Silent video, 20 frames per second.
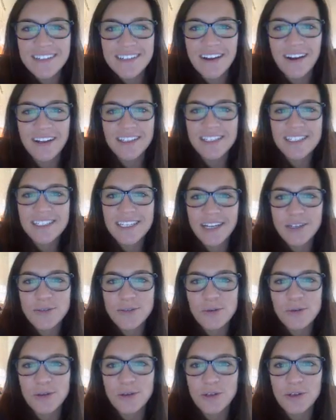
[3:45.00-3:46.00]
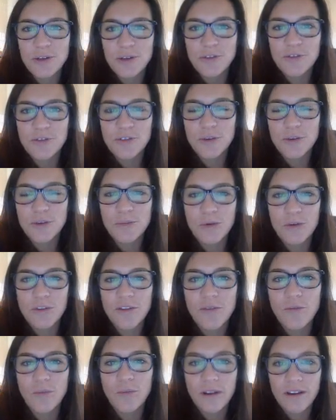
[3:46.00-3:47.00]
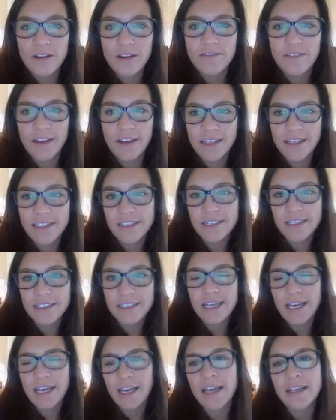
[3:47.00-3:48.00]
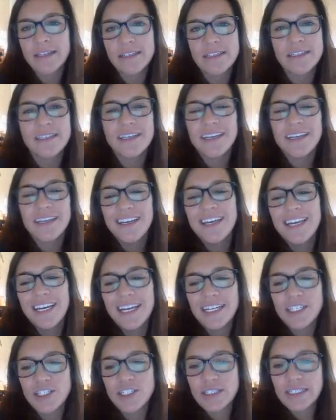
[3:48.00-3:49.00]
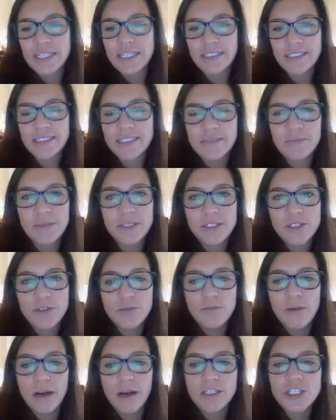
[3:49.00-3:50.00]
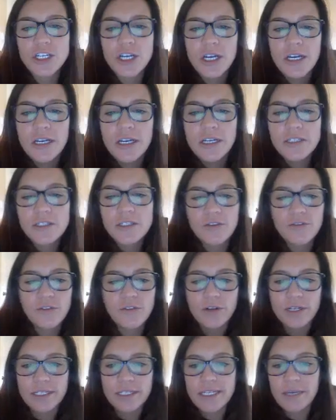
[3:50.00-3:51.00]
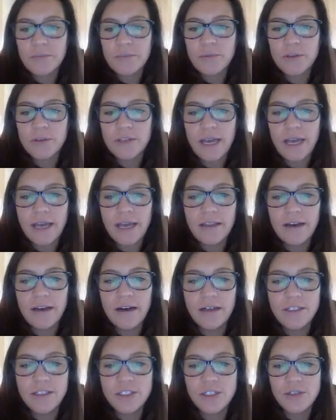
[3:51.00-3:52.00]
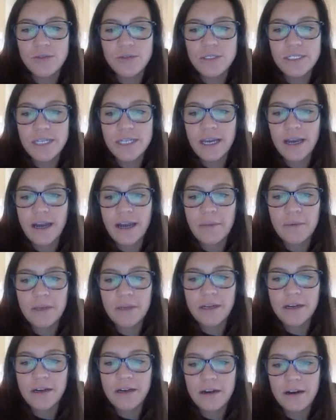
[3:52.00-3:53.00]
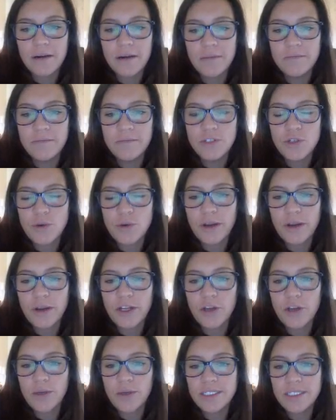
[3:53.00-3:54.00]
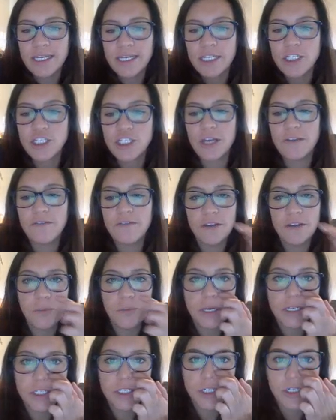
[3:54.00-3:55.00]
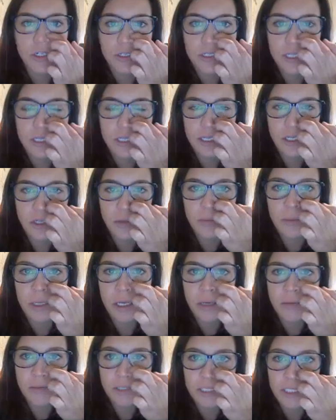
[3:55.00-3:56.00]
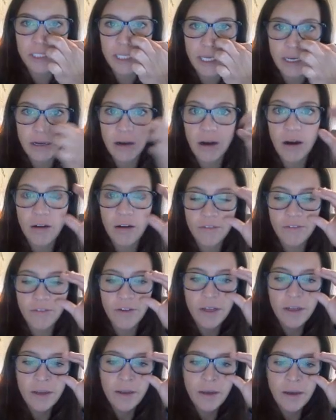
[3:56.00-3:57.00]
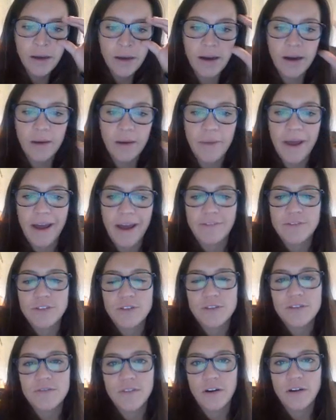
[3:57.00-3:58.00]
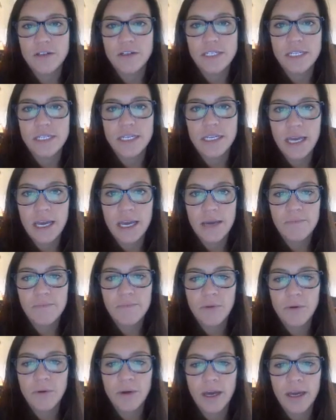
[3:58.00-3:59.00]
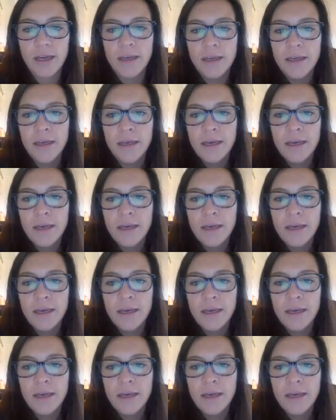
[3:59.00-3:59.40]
not schedule you for more than one event in a day because it just tends to be too much. So for example, Lila, on Tuesday, I'm going to come join you and take JV pictures, and then you'll be able to take off after the varsity game, okay?